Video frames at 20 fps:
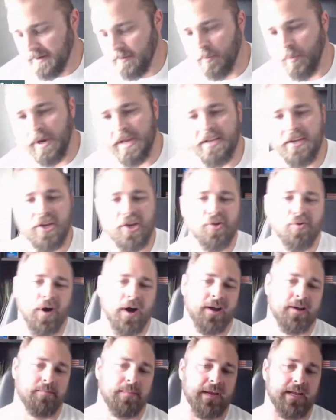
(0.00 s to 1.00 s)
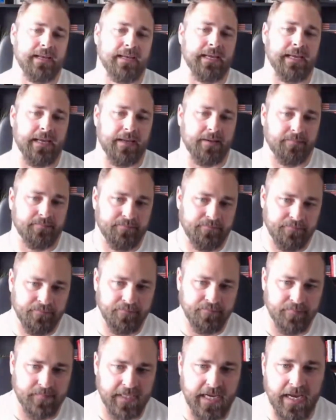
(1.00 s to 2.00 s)
when do you automate again?
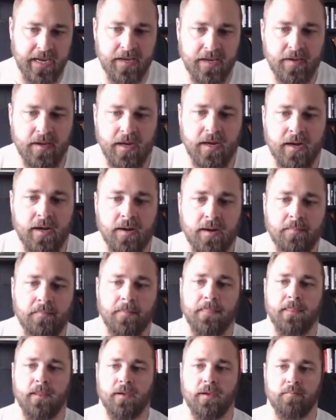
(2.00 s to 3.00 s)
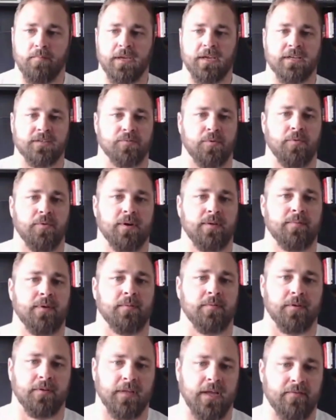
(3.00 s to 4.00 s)
Okay, um, because we want to be
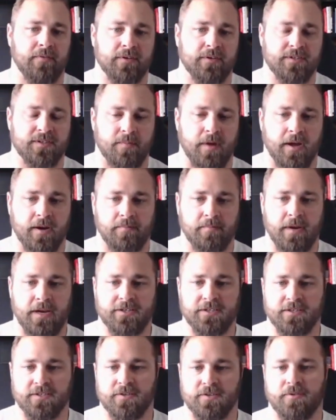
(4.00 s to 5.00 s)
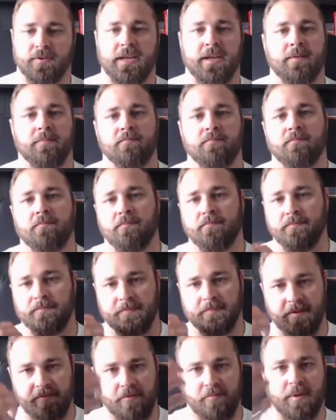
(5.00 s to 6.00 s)
able to leverage some automation. So again,
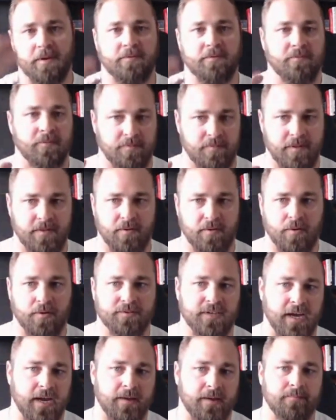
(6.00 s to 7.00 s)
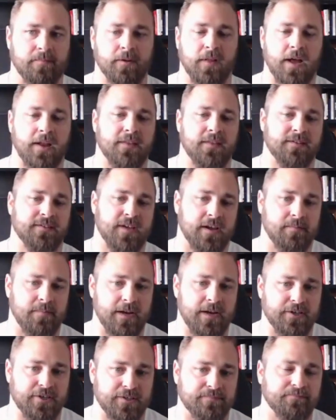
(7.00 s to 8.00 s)
if you've been with me the whole time, a lot of this
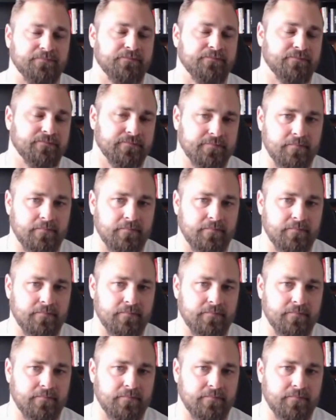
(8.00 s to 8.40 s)
automation